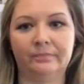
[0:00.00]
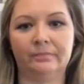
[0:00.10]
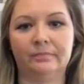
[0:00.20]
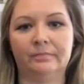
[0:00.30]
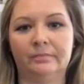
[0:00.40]

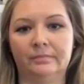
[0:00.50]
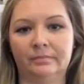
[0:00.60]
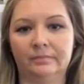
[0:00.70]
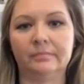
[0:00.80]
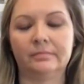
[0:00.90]

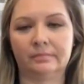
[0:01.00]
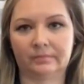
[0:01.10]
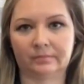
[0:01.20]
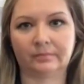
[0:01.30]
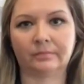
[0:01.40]

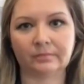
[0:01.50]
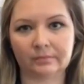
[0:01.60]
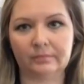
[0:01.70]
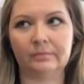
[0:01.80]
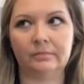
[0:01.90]

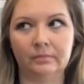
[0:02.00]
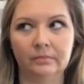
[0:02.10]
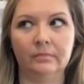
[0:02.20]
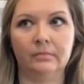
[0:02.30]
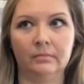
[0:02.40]

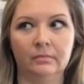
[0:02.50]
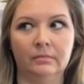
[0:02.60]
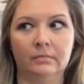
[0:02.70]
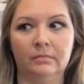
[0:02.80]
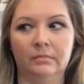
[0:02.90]

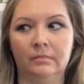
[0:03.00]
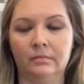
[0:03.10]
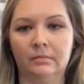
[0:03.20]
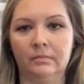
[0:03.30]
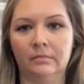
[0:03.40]

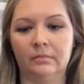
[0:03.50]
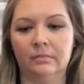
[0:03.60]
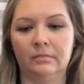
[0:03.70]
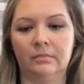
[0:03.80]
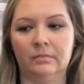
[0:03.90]

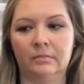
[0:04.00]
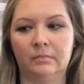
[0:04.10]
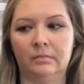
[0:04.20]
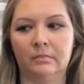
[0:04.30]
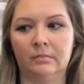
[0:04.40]

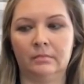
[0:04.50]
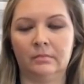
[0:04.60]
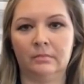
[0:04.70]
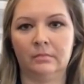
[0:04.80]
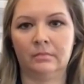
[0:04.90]

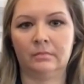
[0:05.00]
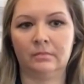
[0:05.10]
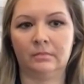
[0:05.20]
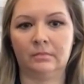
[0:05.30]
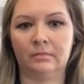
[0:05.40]

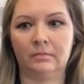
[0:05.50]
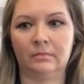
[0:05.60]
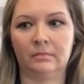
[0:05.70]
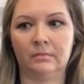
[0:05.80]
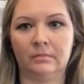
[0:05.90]

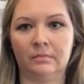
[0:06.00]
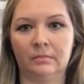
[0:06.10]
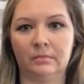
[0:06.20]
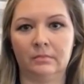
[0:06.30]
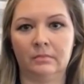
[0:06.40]

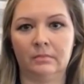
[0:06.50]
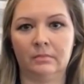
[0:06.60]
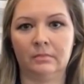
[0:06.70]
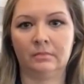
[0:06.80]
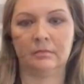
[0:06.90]
This person isn't speaking.